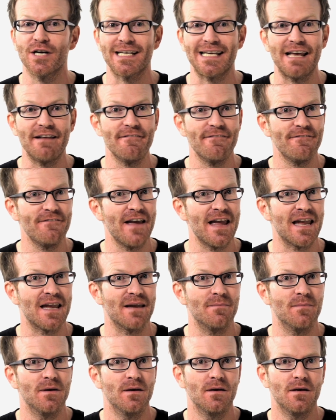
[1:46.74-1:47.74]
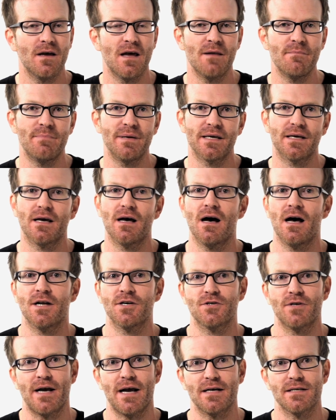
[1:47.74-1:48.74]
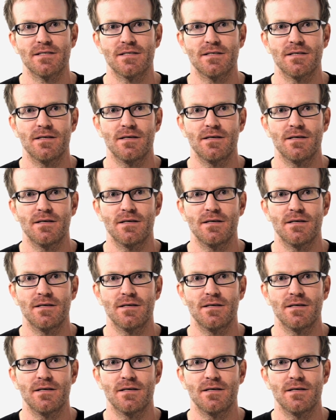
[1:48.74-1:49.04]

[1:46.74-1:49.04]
get fame and big contracts.